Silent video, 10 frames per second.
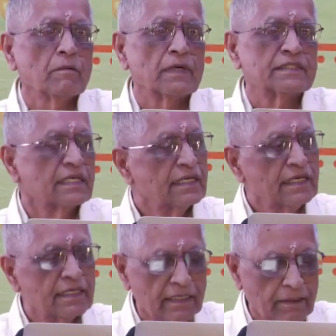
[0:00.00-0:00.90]
But
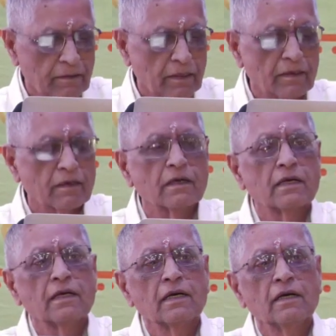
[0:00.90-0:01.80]
generally,
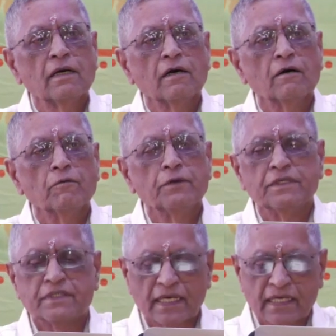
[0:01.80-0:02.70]
we
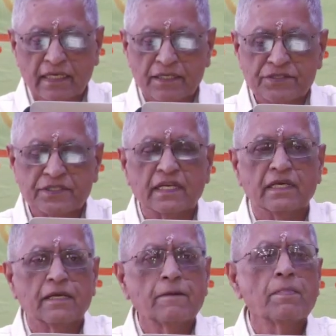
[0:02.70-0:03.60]
take
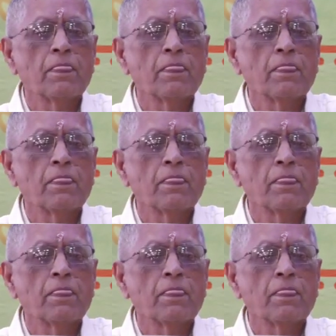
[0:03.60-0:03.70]
history